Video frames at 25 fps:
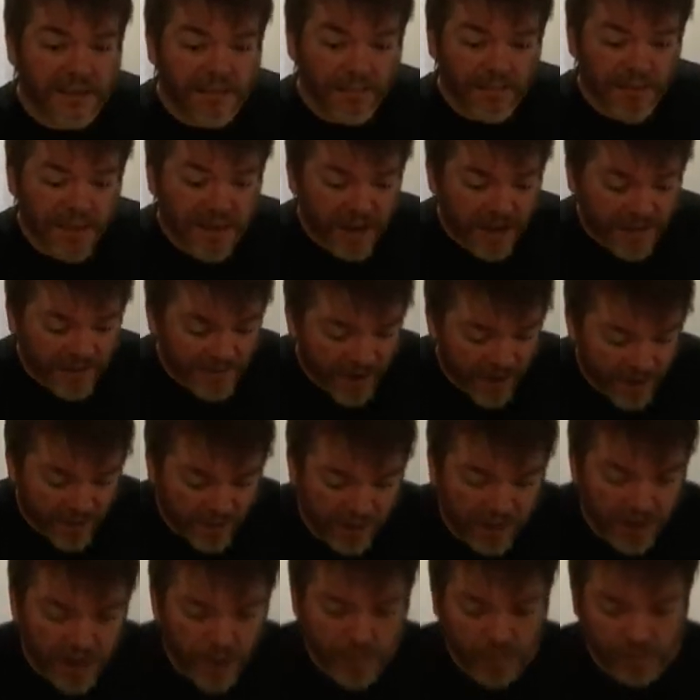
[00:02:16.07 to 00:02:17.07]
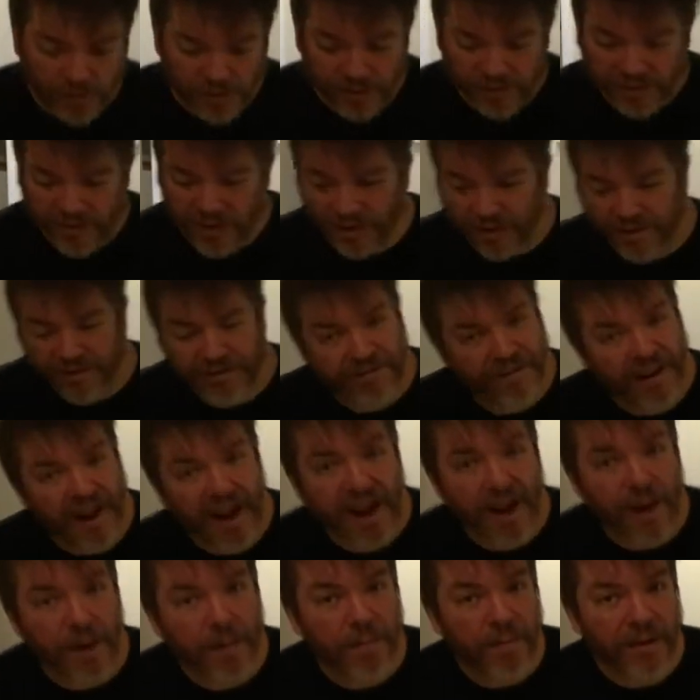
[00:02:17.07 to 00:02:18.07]
then I found that I was still a
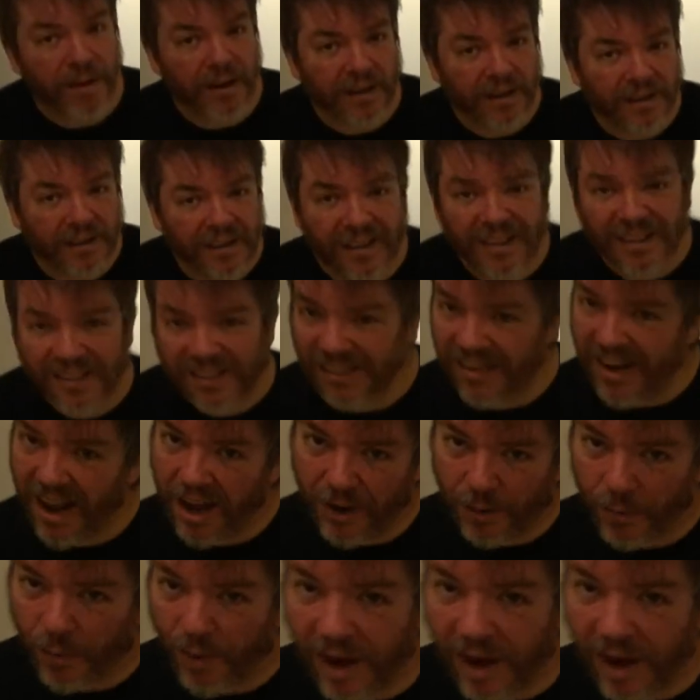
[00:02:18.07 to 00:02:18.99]
fan, but just not a